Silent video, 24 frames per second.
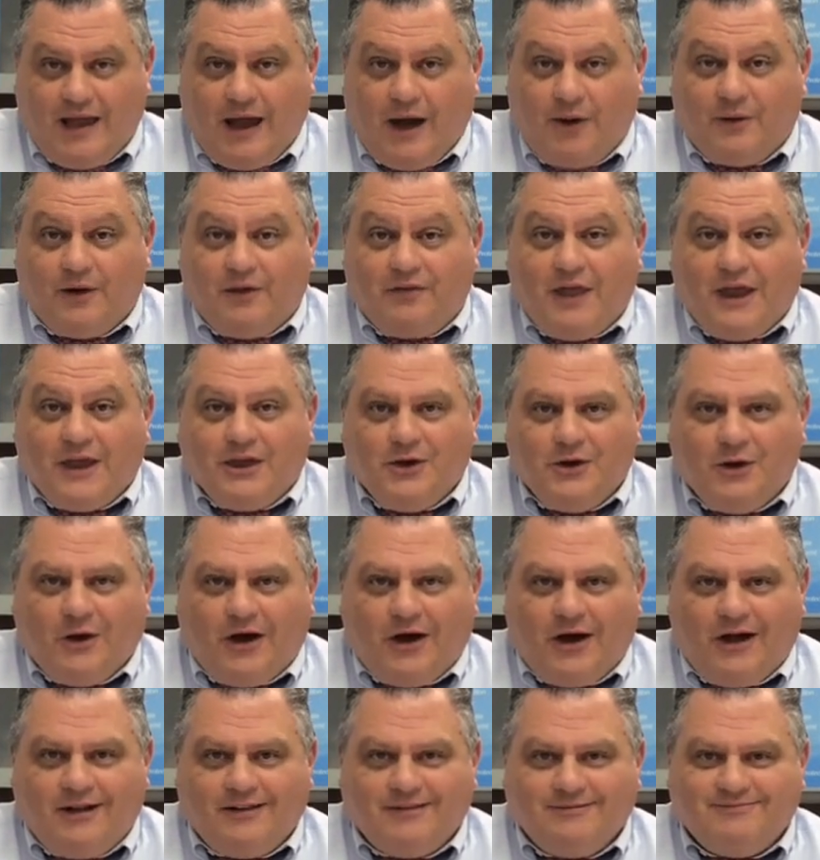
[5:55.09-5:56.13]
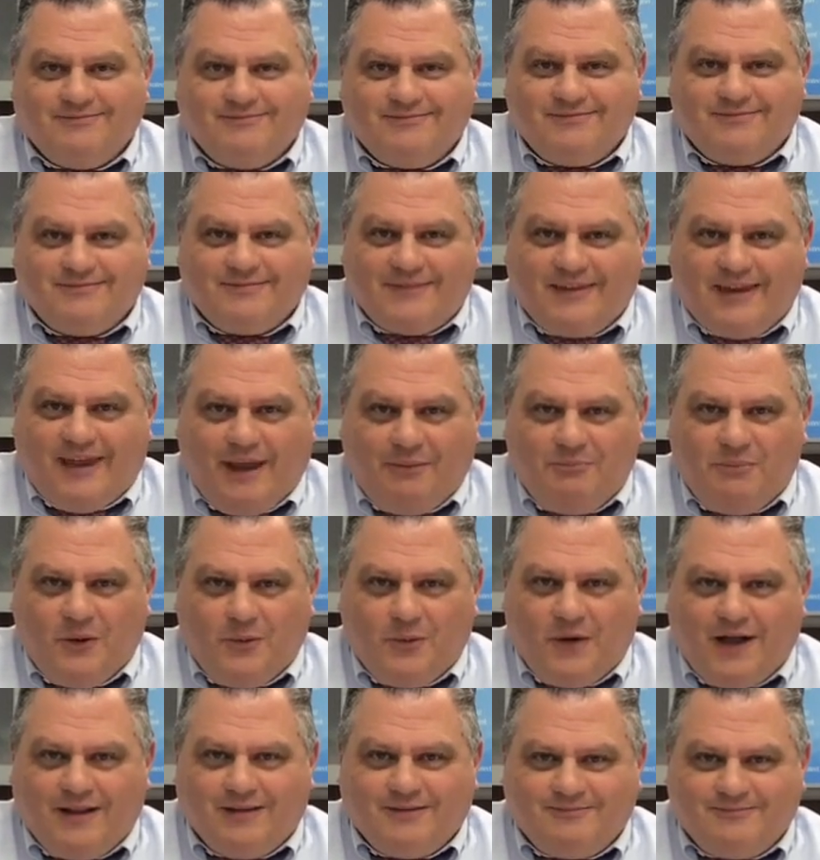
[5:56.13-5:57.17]
I want to thank you all and be
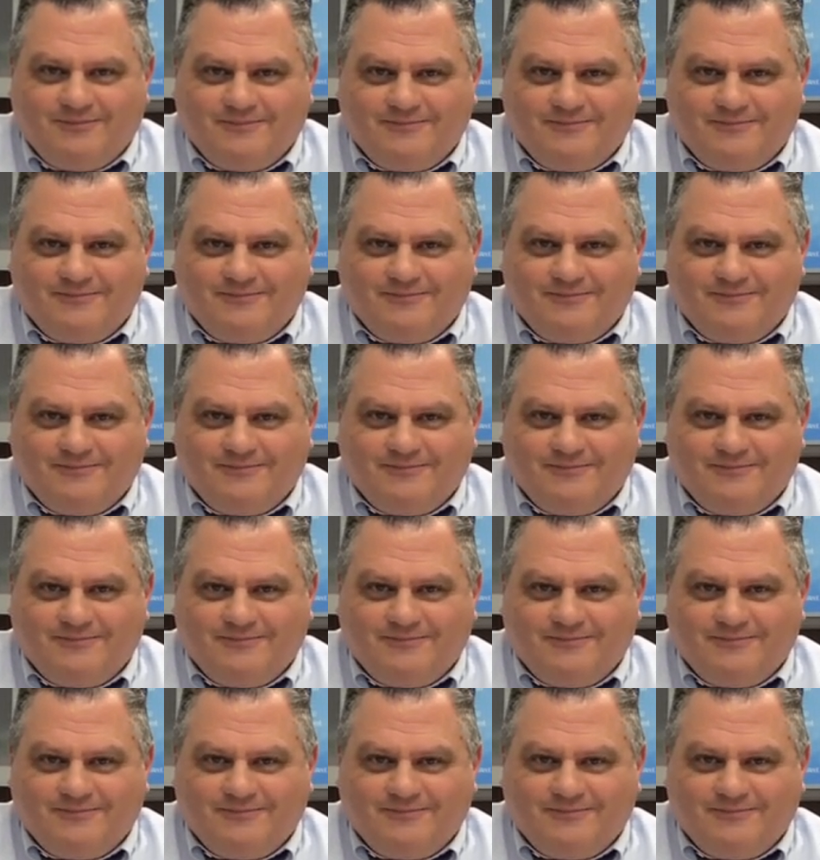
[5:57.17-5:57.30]
well.